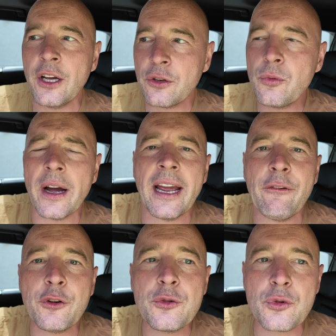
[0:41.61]
Do I
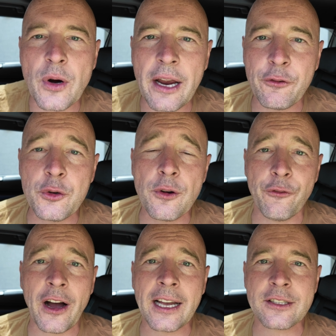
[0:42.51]
have to drive to a
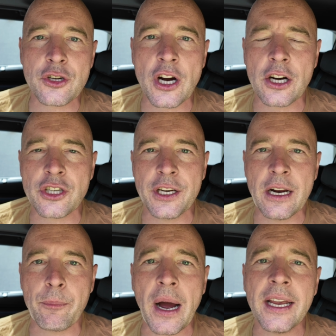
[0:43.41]
fast charger
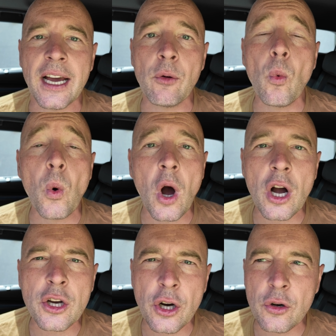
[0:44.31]
nearby and
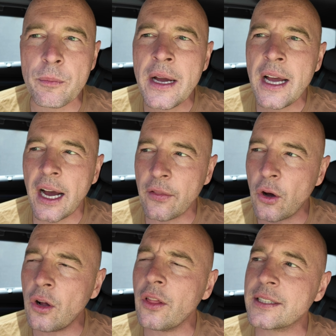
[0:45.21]
walk home and
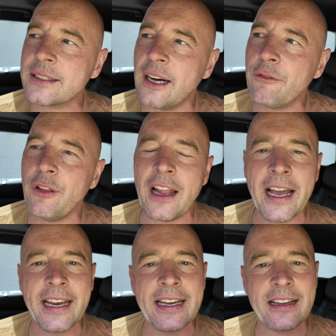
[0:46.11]
all the stuff
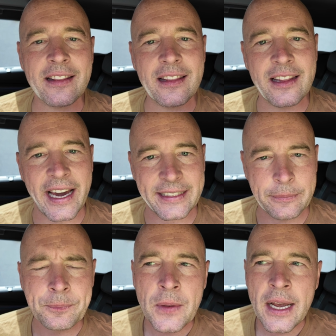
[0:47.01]
like that?
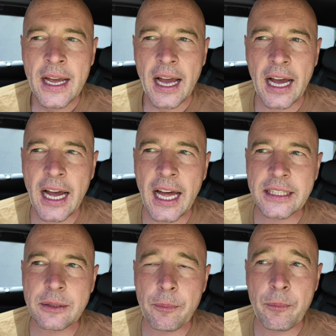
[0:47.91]

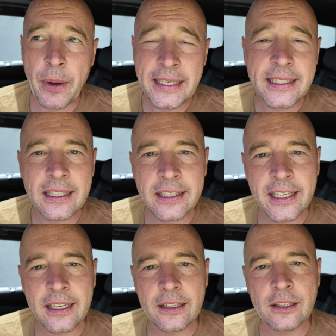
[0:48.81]
And
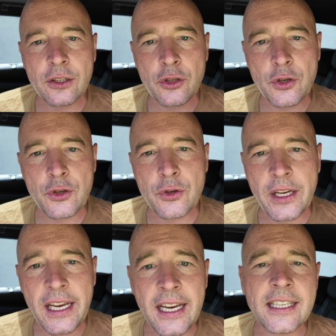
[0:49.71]
basically, to
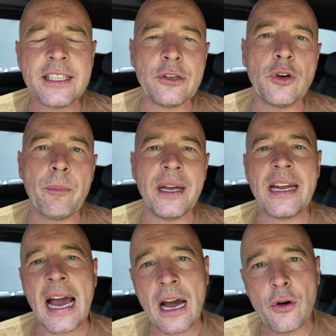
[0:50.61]
ease you a
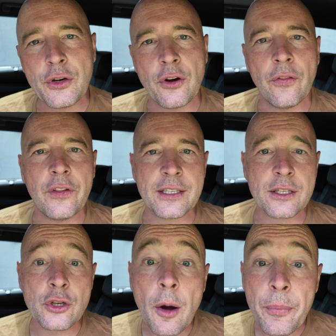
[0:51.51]
bit out on this
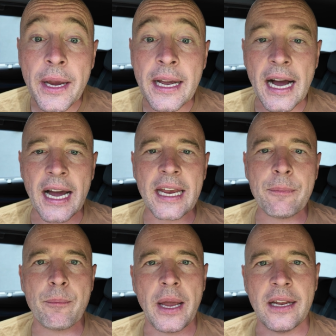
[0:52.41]
topic, I
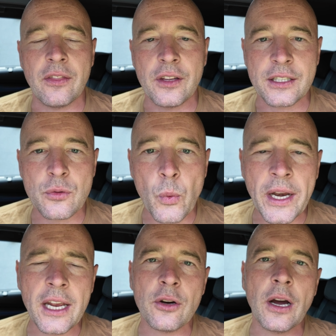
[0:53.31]
made this
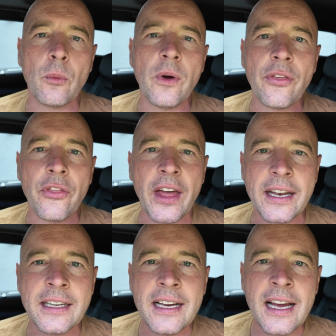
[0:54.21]
video, and with
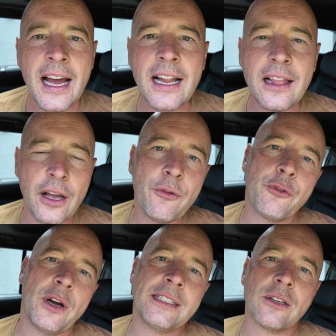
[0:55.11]
that, hello
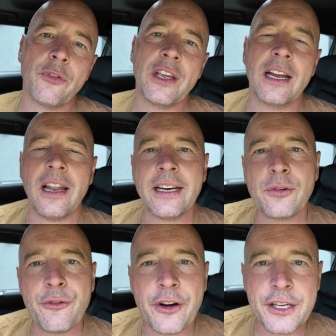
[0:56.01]
friends of the
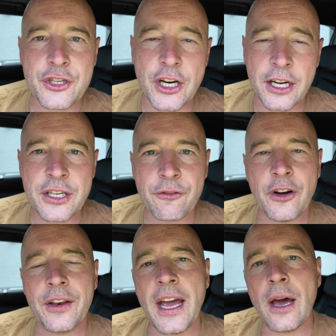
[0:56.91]
electrified charging
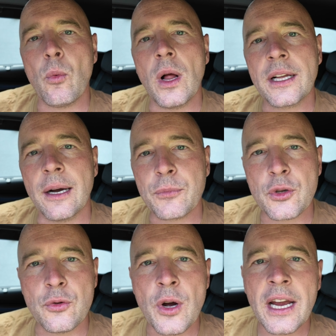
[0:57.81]
fun, and welcome
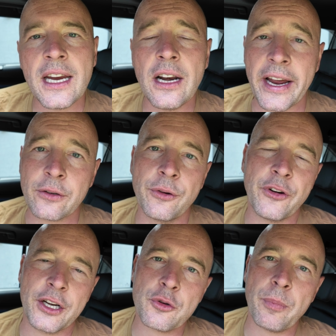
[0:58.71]
to
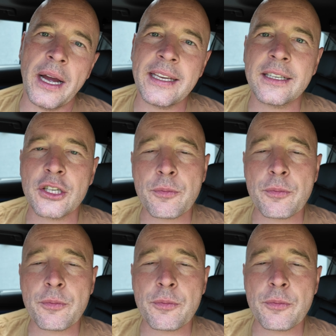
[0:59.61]
Electrified Speicher